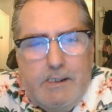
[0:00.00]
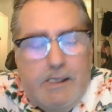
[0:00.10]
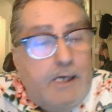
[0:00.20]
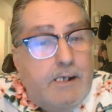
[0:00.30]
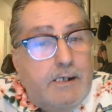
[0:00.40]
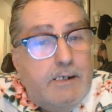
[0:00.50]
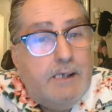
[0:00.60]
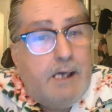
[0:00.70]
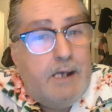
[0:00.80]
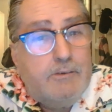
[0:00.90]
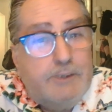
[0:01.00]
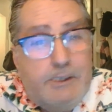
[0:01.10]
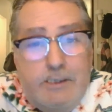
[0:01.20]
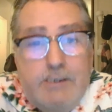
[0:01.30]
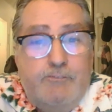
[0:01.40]
And I don't
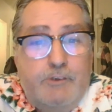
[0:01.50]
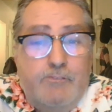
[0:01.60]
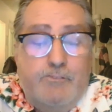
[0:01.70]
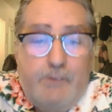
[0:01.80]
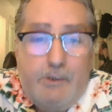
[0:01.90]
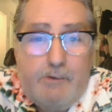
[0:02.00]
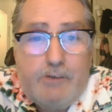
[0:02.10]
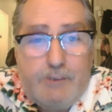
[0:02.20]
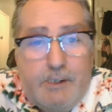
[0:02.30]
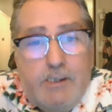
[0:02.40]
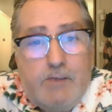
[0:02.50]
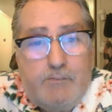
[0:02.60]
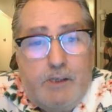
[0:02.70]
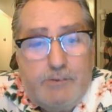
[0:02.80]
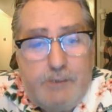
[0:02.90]
think he could figure out that he
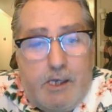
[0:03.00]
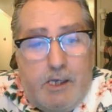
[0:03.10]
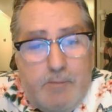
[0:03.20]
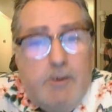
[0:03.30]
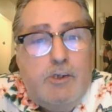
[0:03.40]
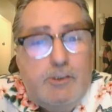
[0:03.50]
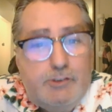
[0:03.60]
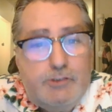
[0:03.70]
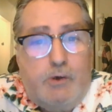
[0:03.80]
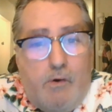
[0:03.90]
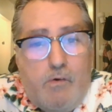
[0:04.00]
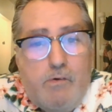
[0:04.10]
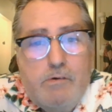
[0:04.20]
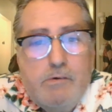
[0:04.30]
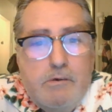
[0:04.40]
left out time. So
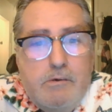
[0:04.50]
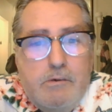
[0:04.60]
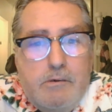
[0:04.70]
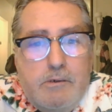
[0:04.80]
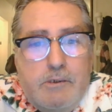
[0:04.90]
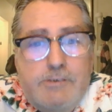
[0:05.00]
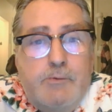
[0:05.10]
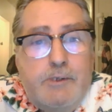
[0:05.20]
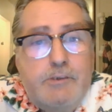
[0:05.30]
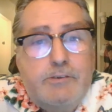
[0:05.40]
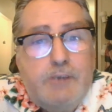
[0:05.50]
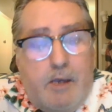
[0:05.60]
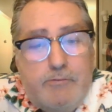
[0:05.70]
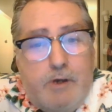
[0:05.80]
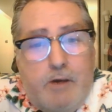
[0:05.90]
he said, we can
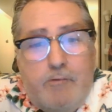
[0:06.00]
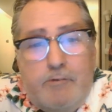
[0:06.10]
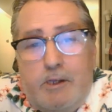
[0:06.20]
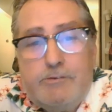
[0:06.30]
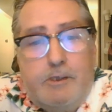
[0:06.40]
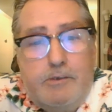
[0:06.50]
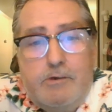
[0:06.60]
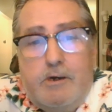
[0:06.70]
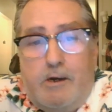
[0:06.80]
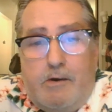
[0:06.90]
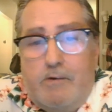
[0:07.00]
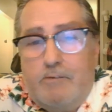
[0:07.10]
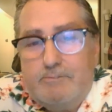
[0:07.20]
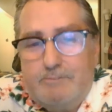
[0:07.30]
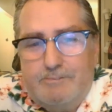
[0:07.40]
time travel, and I'll tell you how.
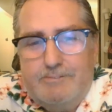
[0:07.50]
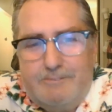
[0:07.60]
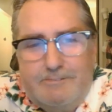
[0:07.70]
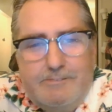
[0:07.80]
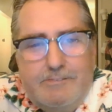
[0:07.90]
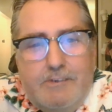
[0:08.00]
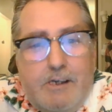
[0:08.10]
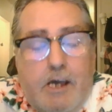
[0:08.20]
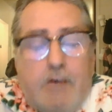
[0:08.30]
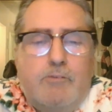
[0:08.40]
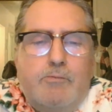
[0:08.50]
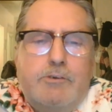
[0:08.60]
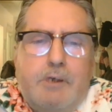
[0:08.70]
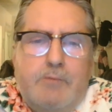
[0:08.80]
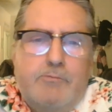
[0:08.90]
How can we
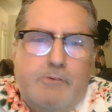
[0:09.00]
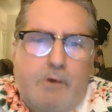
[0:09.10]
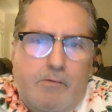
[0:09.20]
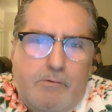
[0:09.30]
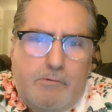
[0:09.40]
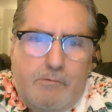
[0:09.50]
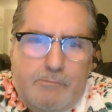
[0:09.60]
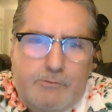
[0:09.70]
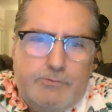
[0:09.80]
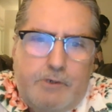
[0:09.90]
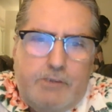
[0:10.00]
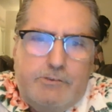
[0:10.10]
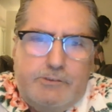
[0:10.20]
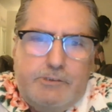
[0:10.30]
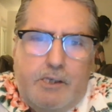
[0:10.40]
time travel, Mr.
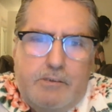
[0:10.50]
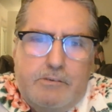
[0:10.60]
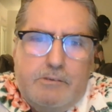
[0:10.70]
Einstein?